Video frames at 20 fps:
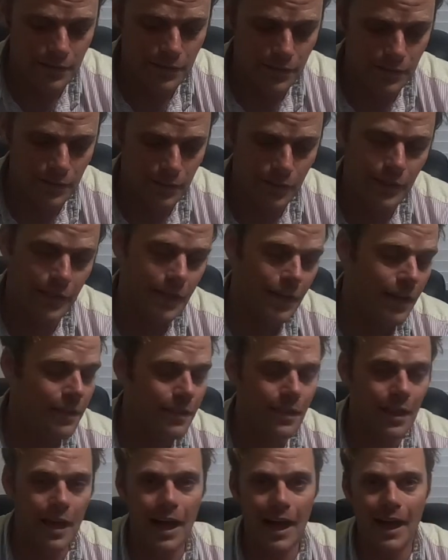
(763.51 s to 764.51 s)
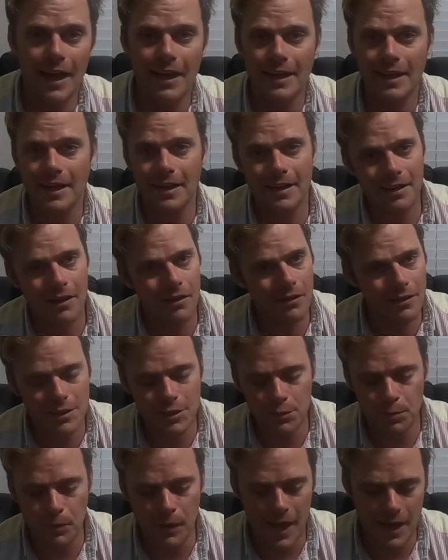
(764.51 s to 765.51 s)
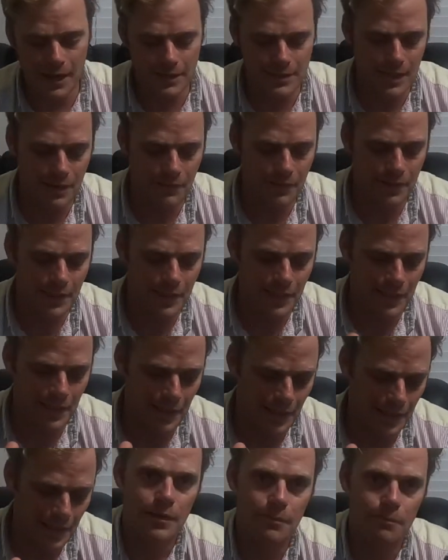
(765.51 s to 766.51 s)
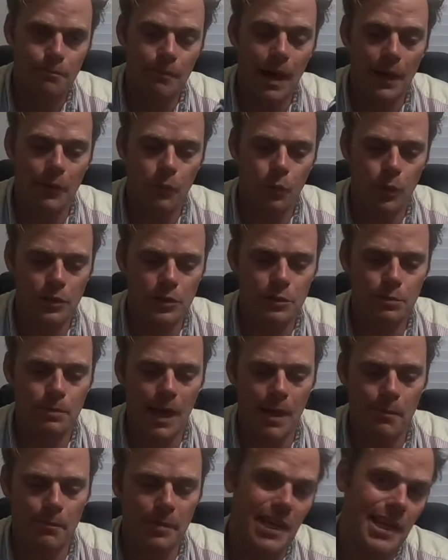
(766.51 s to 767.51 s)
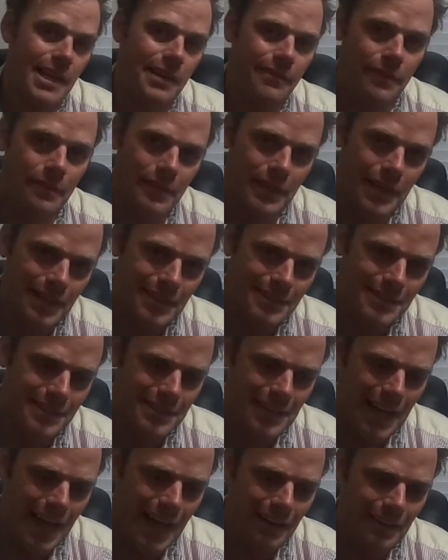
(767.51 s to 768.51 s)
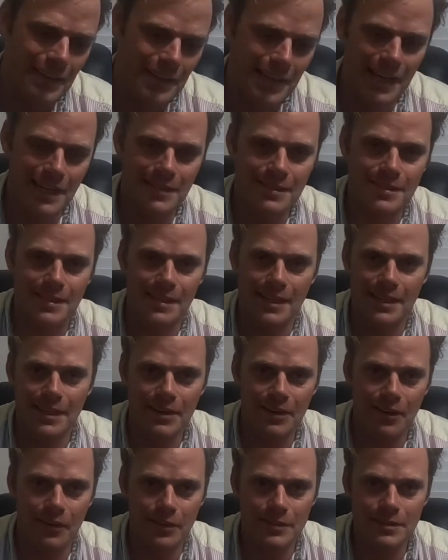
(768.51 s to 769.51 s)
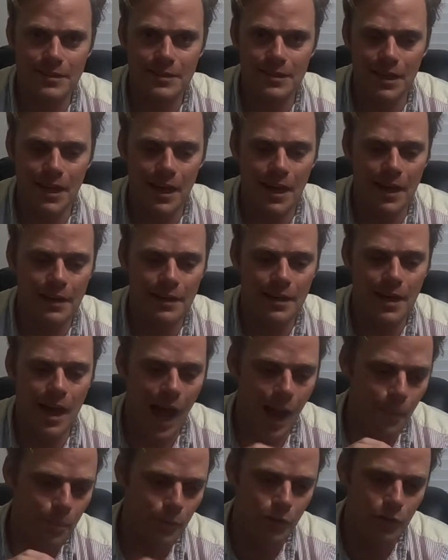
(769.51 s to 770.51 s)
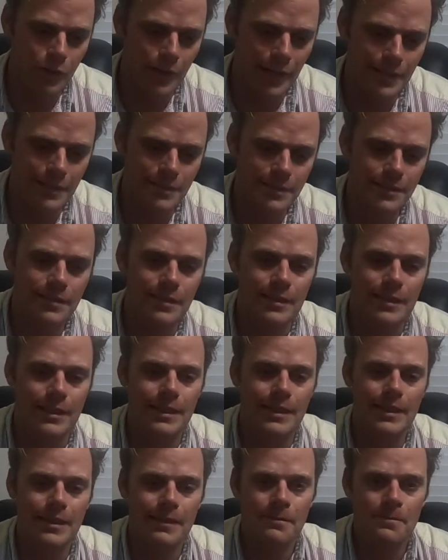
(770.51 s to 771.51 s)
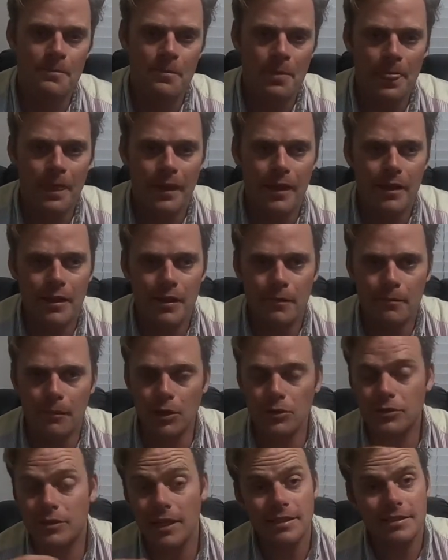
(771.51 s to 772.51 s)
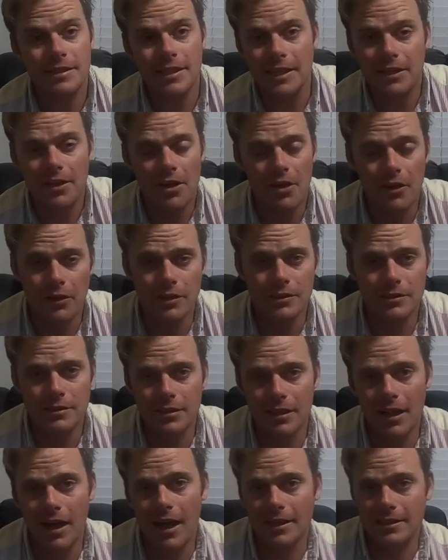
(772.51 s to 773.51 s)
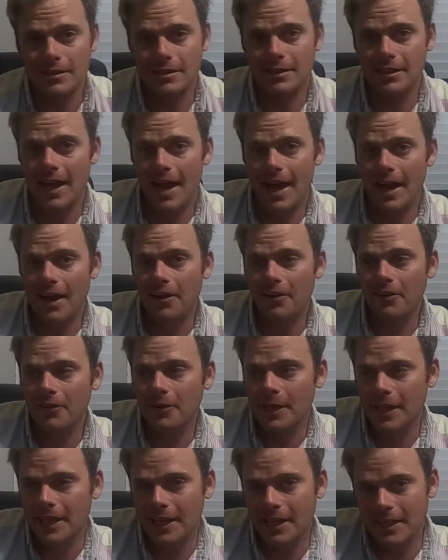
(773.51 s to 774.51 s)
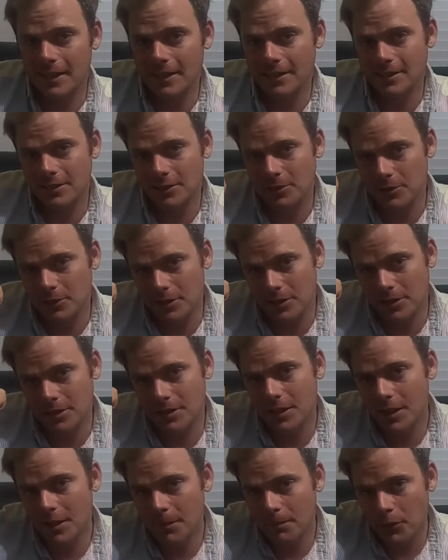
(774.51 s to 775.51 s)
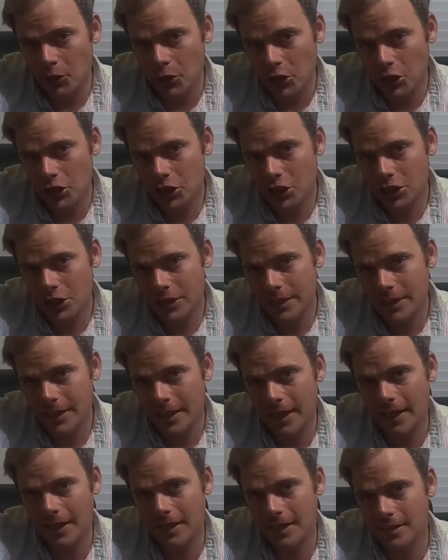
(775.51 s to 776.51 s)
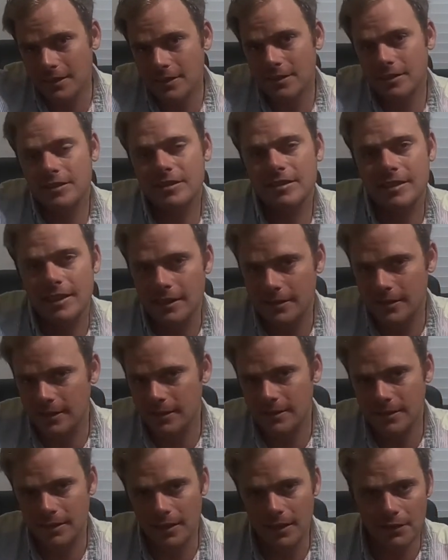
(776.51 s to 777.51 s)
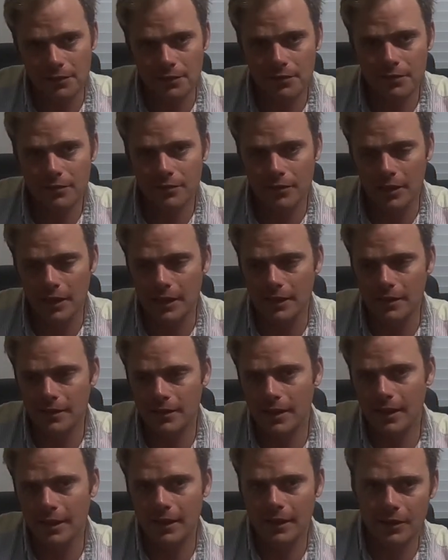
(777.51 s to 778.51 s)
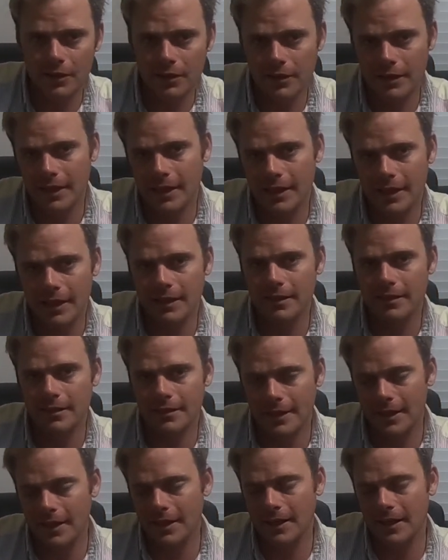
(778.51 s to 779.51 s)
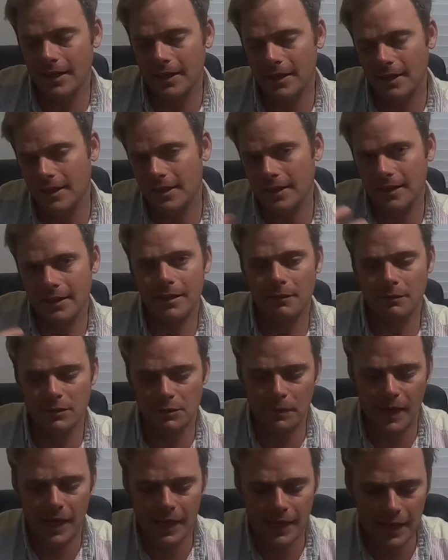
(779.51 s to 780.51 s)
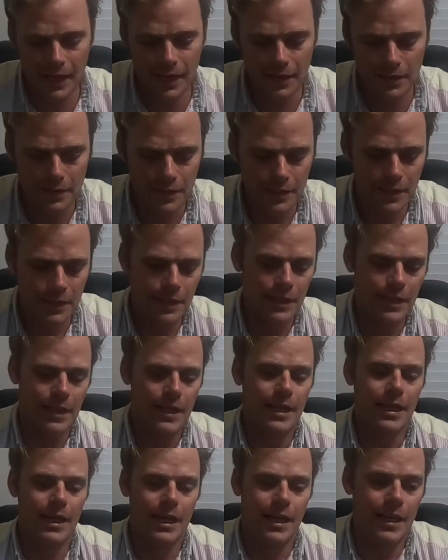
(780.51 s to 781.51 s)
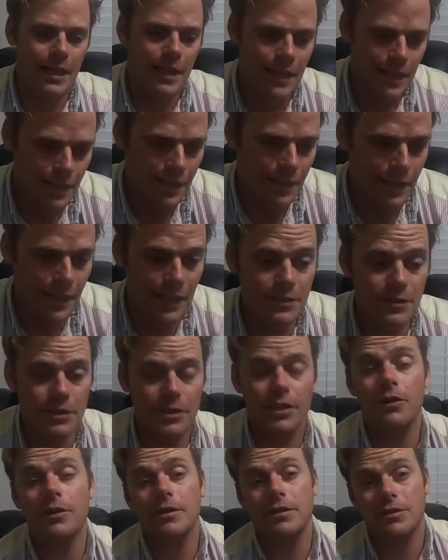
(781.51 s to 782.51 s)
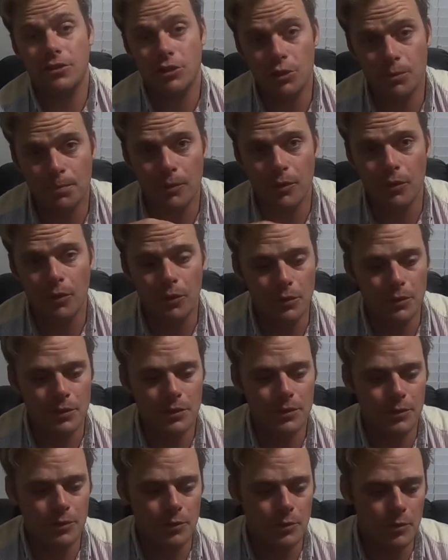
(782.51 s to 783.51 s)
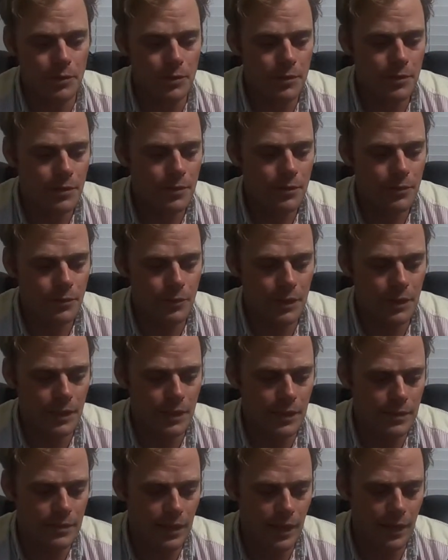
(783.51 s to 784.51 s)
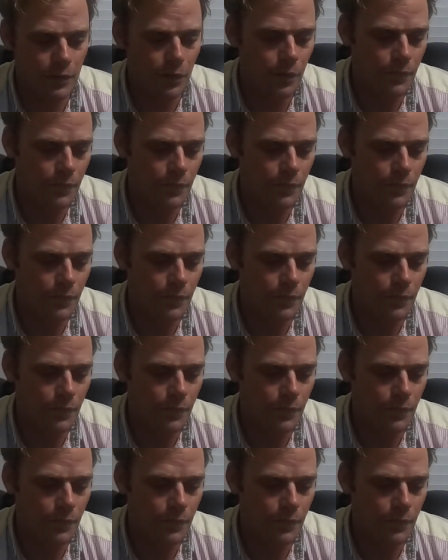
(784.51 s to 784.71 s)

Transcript: looking online and getting all the specs and everything, my worst pet peeve of this is how the SD card slot operates. Most SD card slots now is you just push and it seats itself, right? And then you click it and it comes back out. These are going super old school with this. I don't know